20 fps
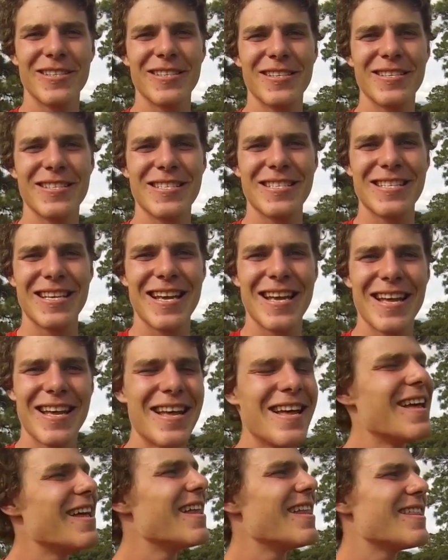this,
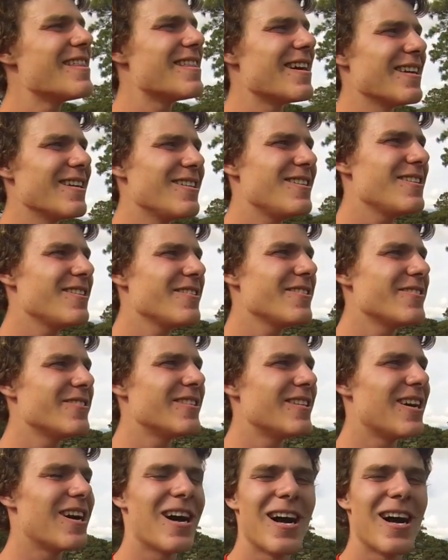thank you.